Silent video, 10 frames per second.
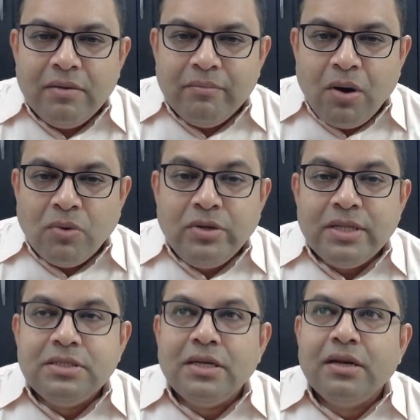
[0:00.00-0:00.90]

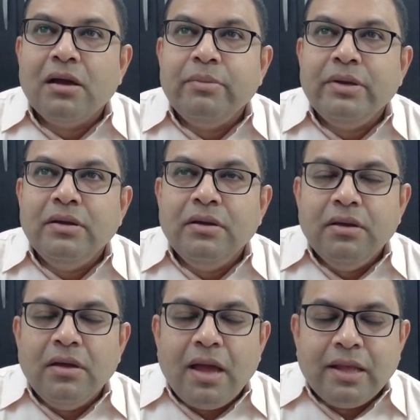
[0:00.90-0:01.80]
mountains that are coming,
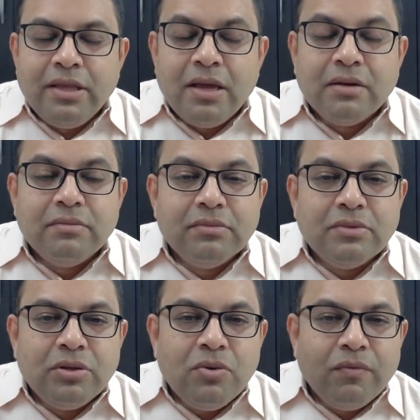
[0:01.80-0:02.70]
and they are,
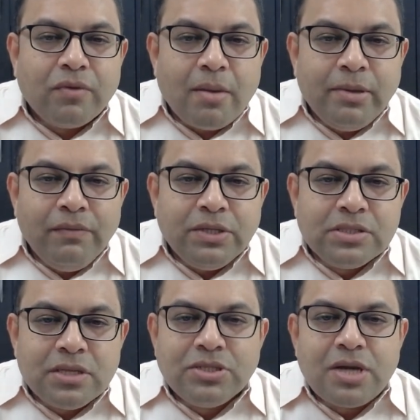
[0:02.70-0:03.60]
you know, coming with
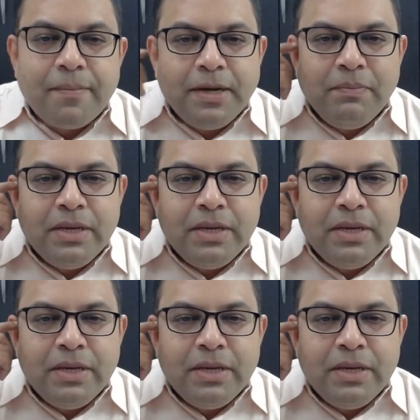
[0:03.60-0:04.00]
such rapid